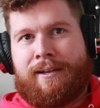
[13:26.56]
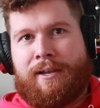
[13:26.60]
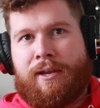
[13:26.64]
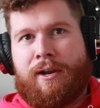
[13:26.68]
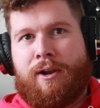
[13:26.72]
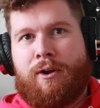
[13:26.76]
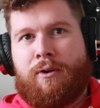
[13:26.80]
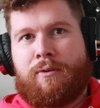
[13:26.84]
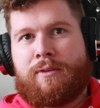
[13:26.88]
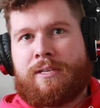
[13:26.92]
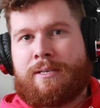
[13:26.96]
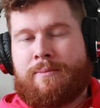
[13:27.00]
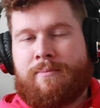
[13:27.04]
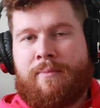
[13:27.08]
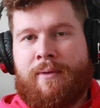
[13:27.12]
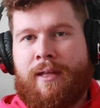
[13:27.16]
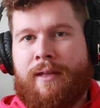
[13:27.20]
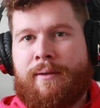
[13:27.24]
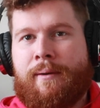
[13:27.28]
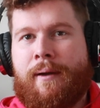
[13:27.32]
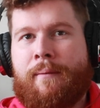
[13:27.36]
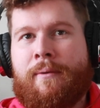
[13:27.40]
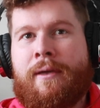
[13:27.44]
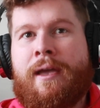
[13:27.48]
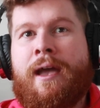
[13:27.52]
You know,
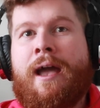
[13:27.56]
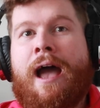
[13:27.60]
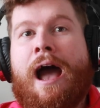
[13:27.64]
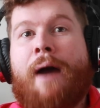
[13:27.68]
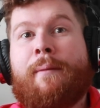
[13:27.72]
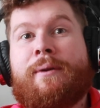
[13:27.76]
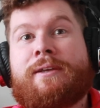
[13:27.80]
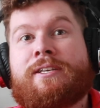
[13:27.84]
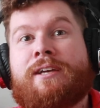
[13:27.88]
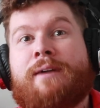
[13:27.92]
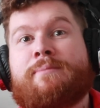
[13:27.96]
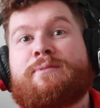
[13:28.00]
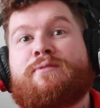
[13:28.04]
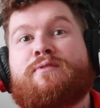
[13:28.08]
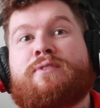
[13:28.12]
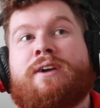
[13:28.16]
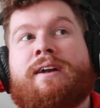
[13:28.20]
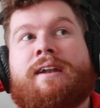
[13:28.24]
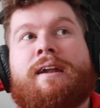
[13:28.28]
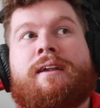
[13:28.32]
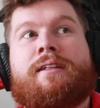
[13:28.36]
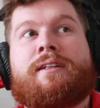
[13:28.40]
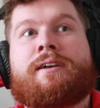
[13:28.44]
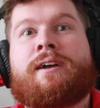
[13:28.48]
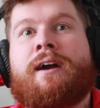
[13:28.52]
uh, how many times have you
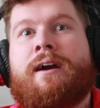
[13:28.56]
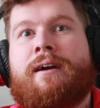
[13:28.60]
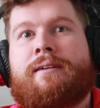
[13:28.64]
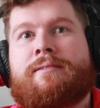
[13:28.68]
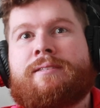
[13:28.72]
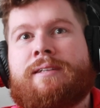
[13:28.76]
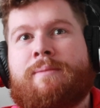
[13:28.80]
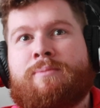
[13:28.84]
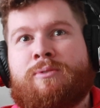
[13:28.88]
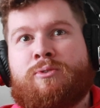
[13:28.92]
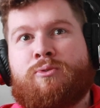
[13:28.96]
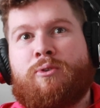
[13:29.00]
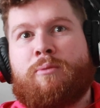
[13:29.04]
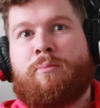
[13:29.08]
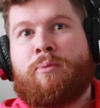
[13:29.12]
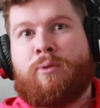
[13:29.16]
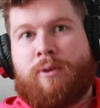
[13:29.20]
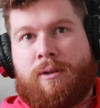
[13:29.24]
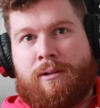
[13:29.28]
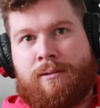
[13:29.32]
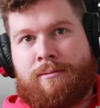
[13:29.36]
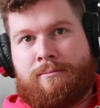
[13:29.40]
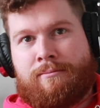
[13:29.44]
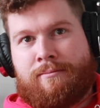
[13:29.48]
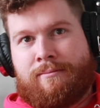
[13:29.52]
gotten out of the car and stepped into a
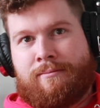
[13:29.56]
puddle?